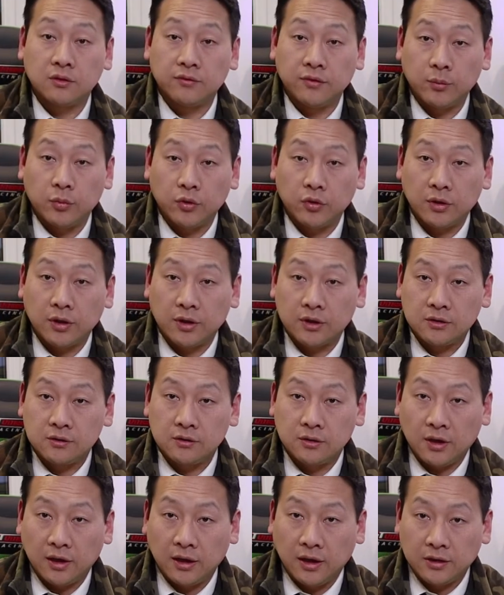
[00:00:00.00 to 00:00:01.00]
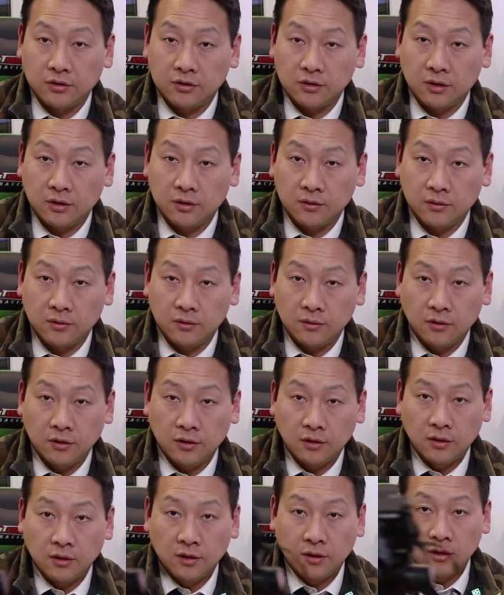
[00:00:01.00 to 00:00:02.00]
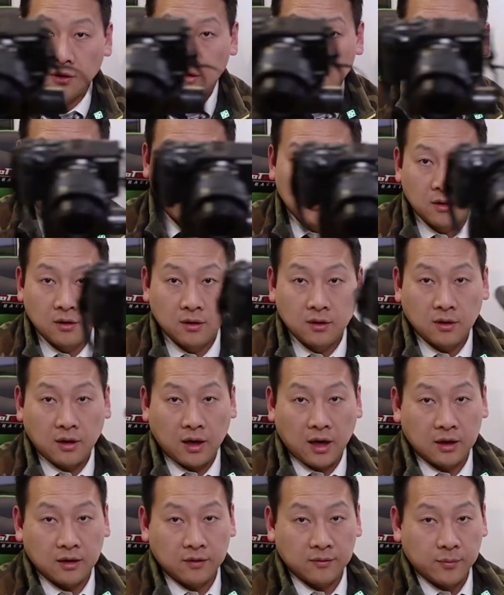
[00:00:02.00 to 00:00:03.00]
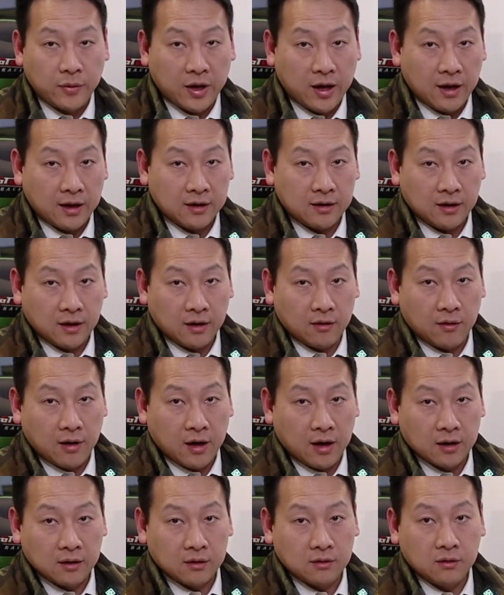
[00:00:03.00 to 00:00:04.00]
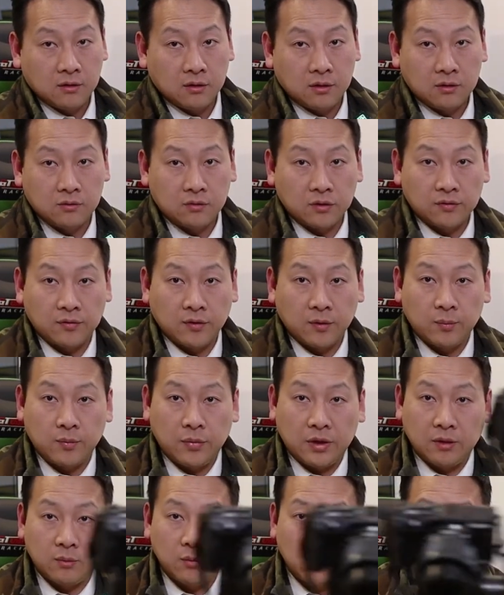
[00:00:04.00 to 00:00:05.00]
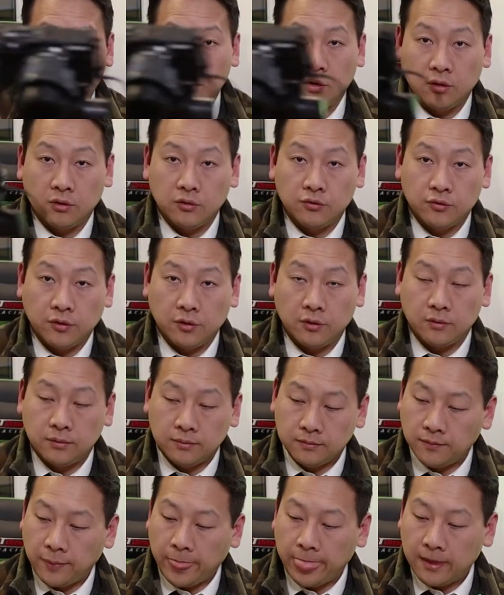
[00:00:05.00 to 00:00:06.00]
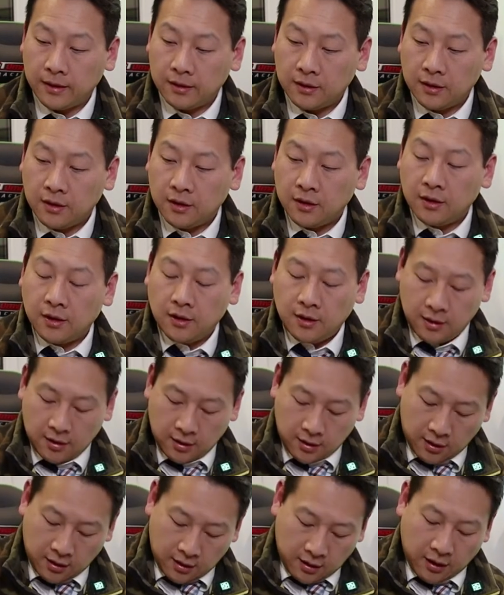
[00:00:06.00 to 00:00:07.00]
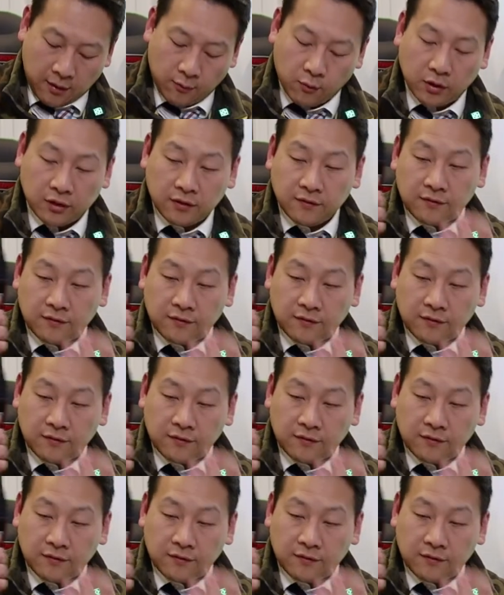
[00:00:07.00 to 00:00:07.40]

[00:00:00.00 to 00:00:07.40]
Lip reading: of a product. You can actually do kind of pan it around with a bit more control. When you